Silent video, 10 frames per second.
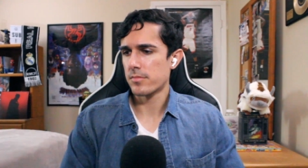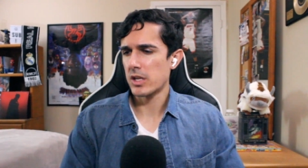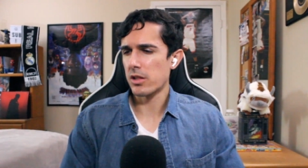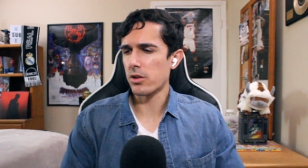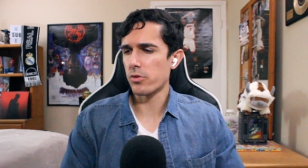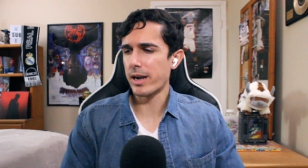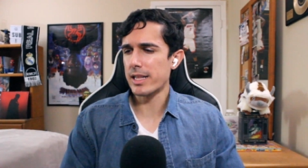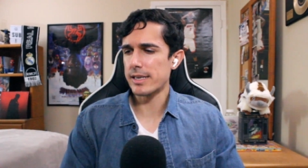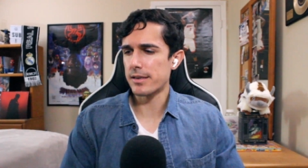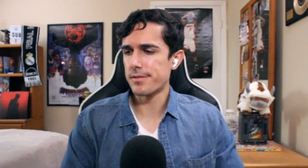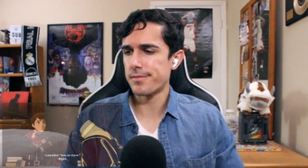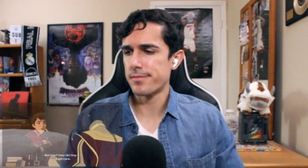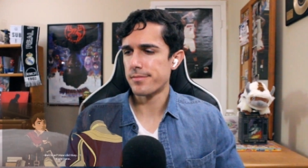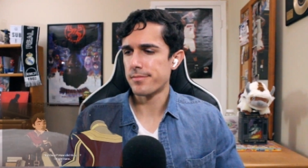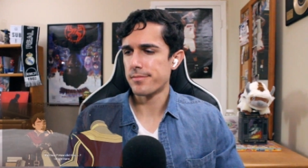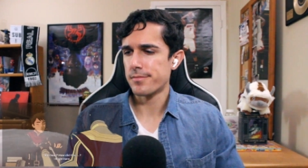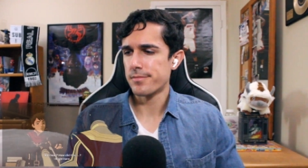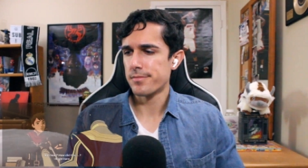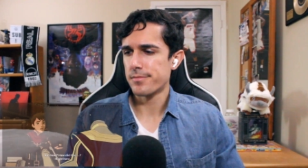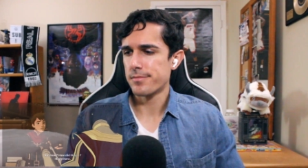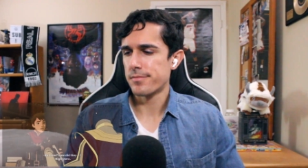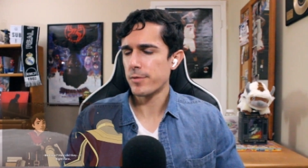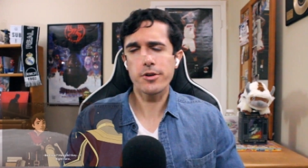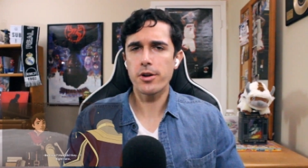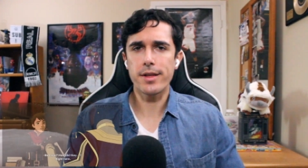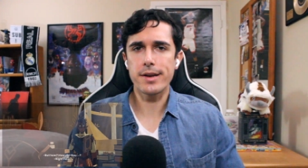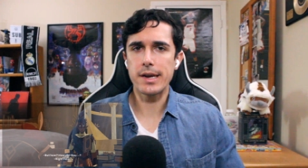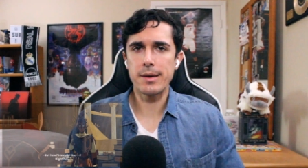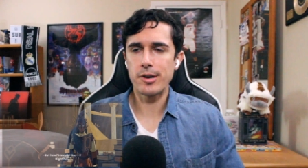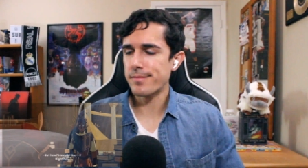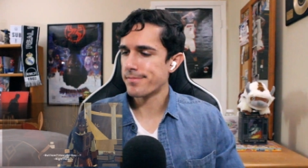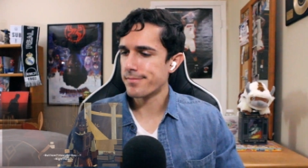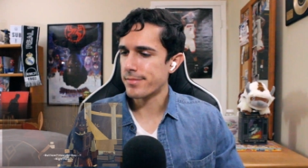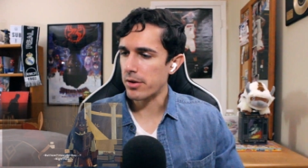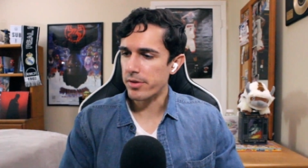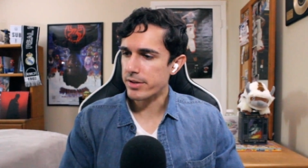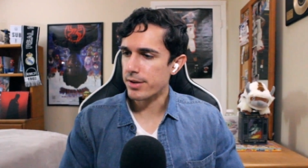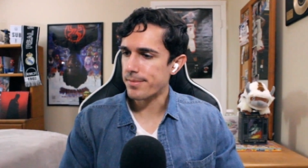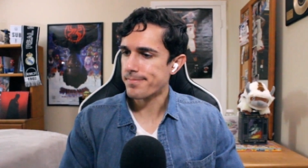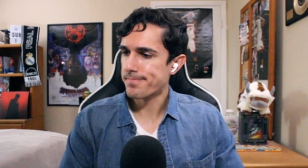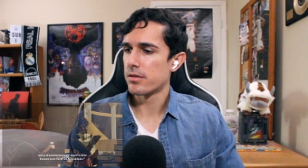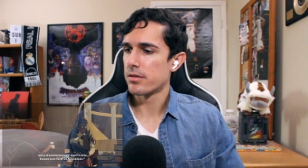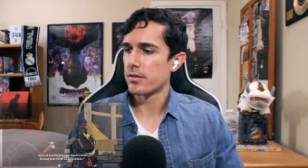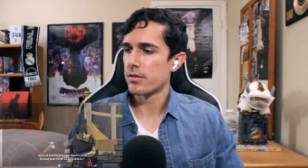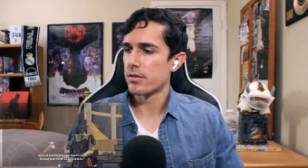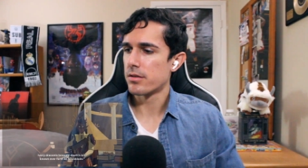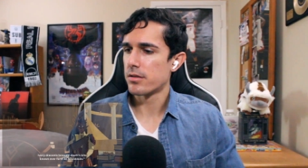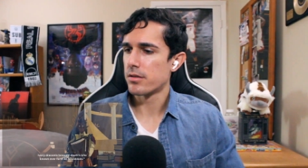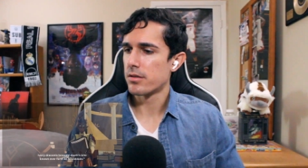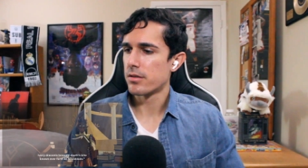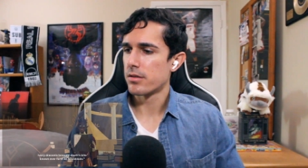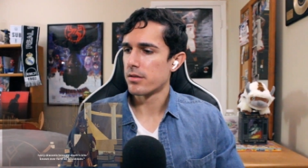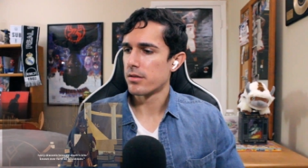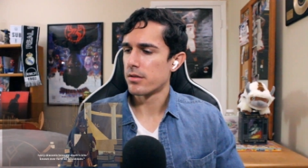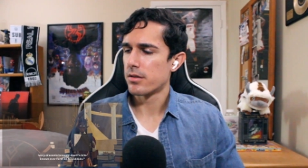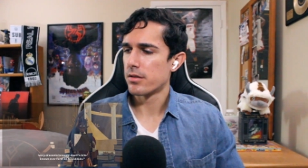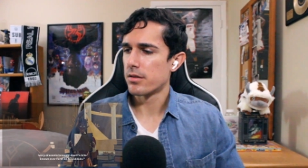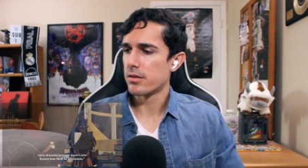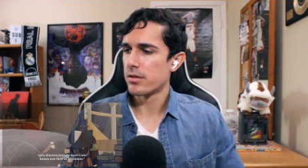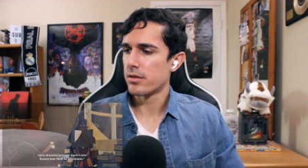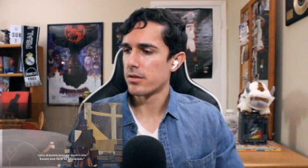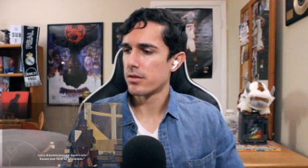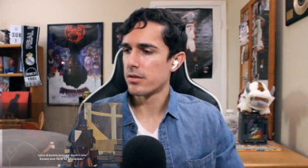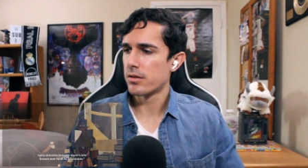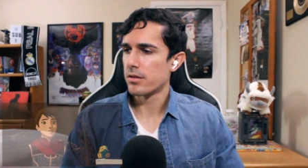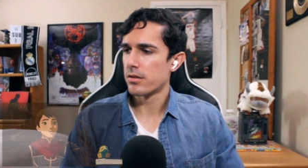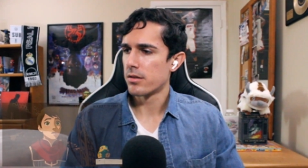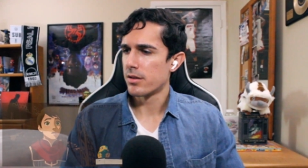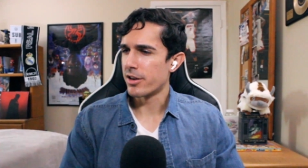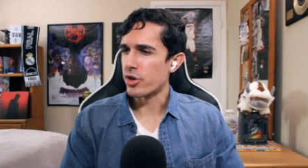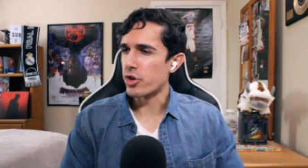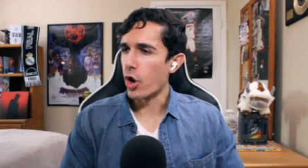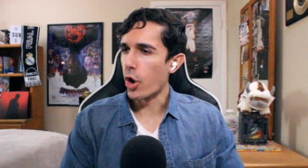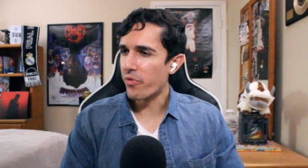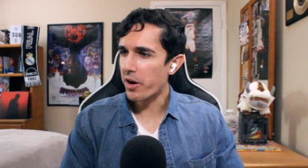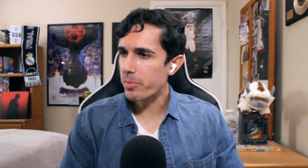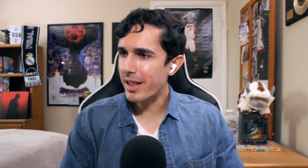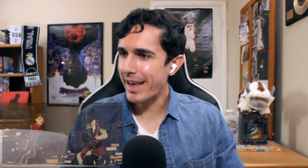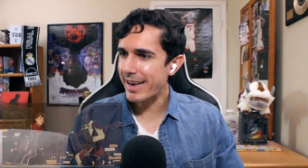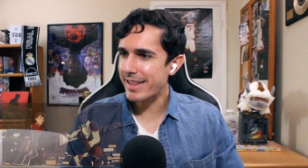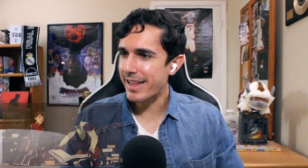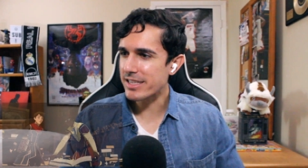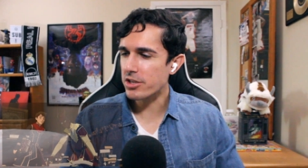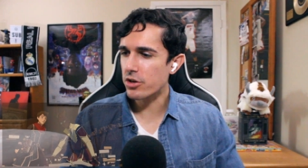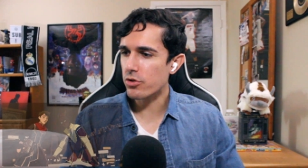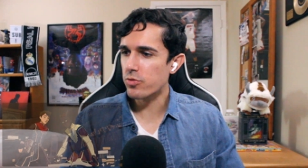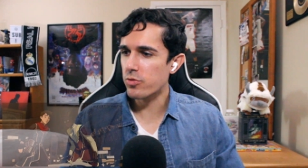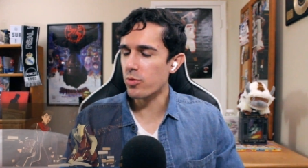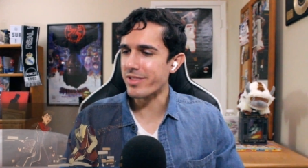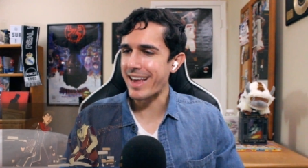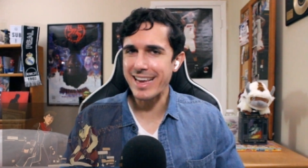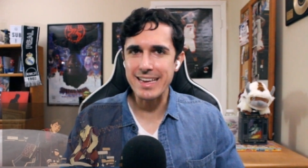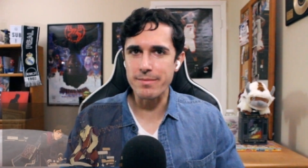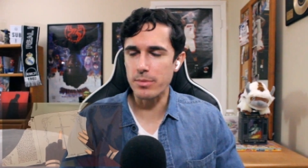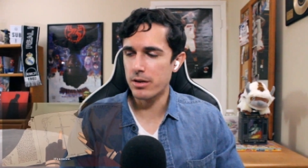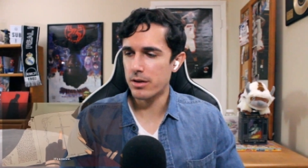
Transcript: Lorelian. We don't know that name, right? I don't think so. Known ever for as Nova Blade. Nova Blade? That's such a cool name.